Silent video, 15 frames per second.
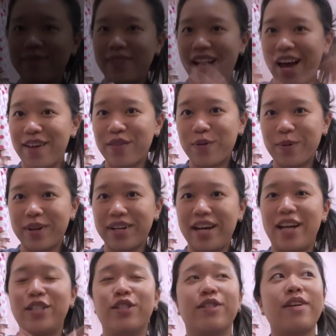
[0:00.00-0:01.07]
Hi everyone,
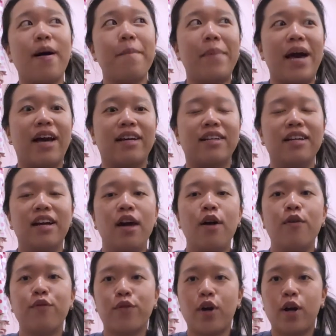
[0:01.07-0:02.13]
I just got back
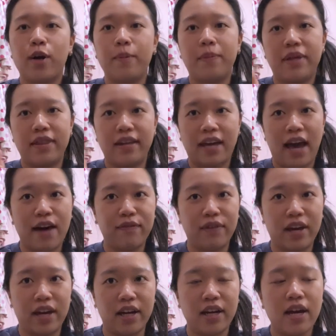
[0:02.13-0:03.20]
from the
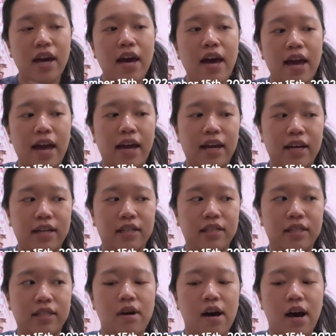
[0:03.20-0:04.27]
cafe
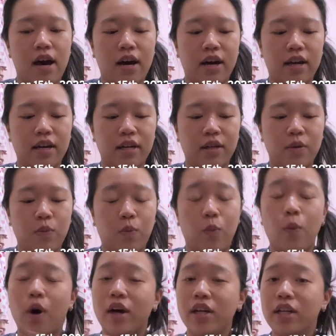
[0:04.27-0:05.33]
and I
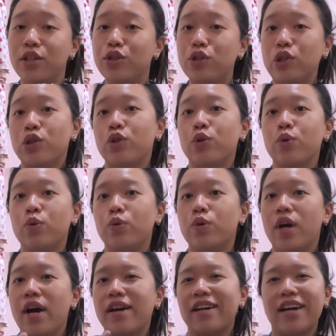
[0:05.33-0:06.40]
wanted to
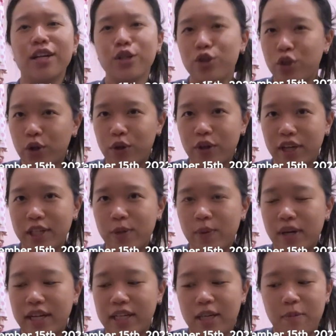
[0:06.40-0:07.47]
kind of show you guys what
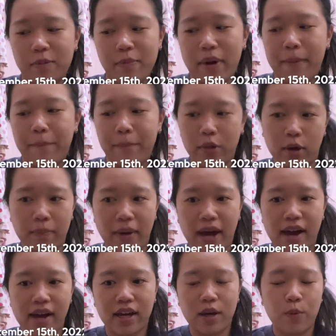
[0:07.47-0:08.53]
I keep in my book
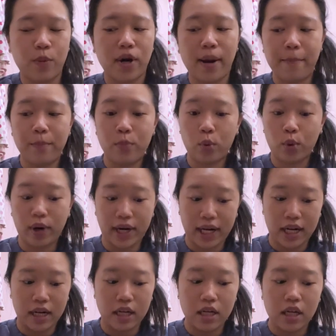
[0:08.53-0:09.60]
bag and what I
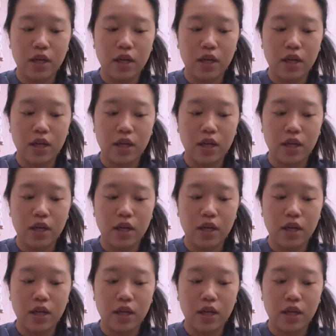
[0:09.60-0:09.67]
bring